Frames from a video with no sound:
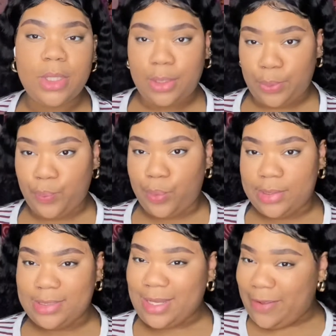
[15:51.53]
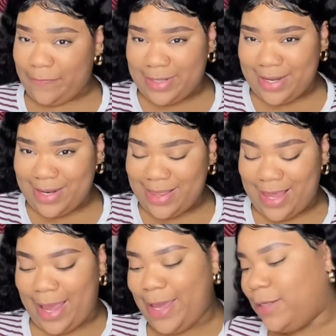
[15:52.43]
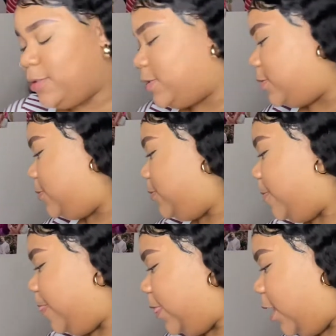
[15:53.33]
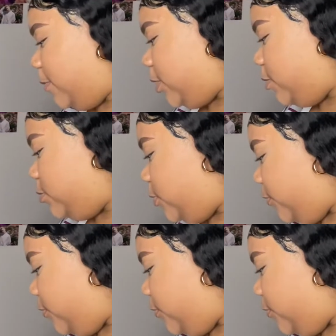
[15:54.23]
Once I have done that, I'm gonna move